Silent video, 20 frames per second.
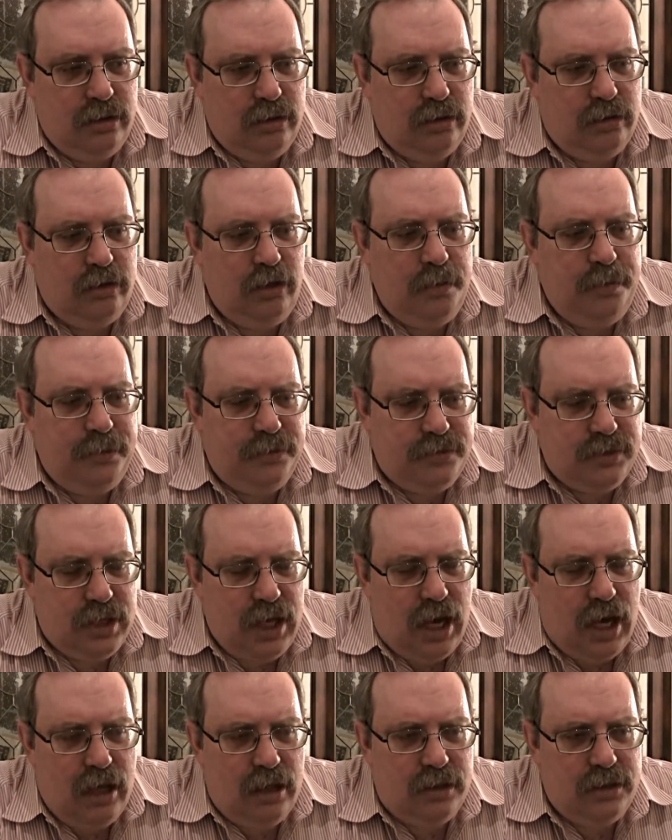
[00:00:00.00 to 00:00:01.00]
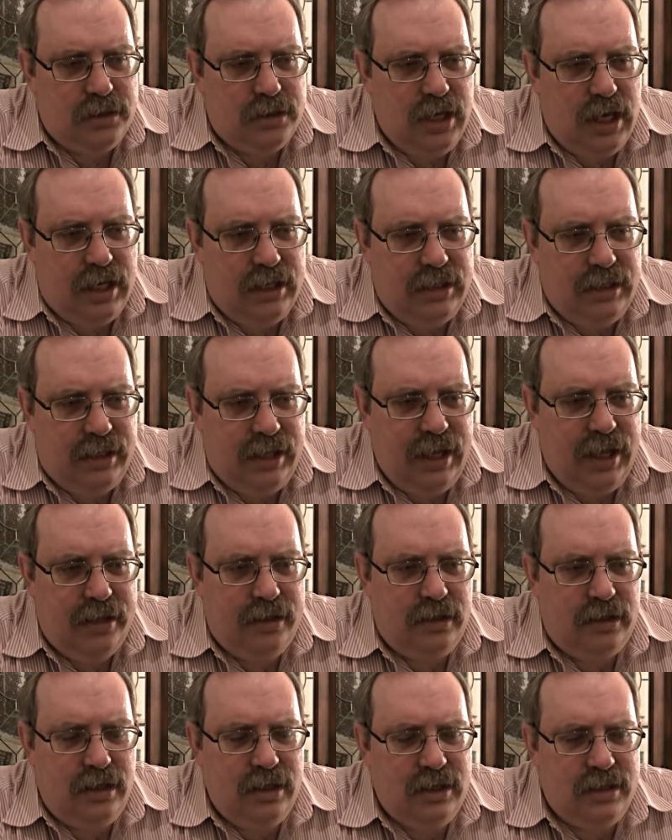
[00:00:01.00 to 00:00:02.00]
group of scholars got
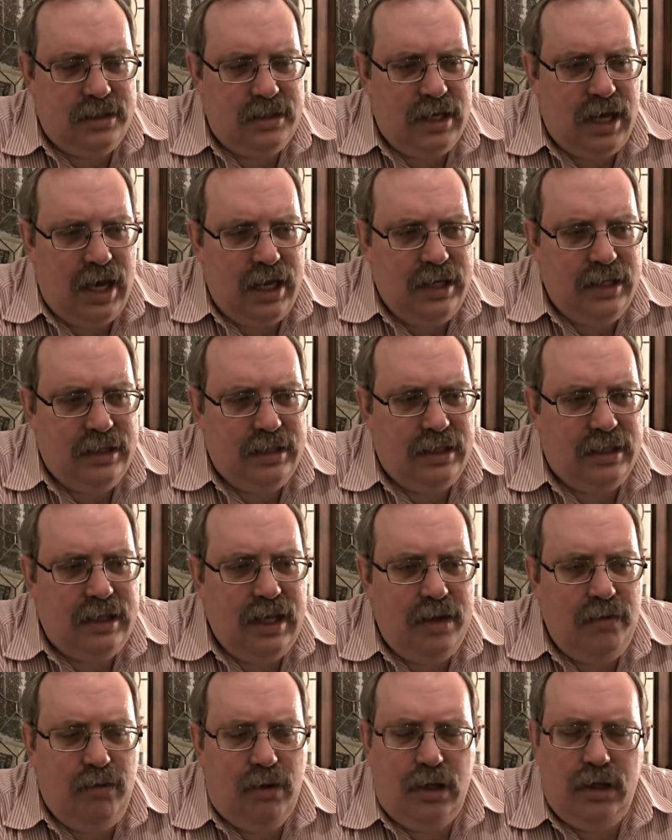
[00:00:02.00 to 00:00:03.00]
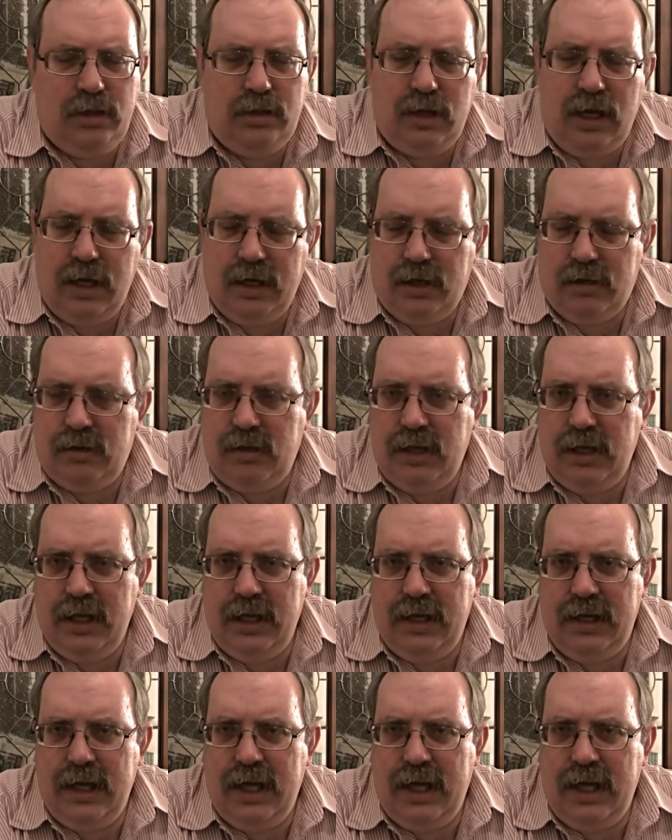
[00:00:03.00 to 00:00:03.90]
together and decided that they want to try to create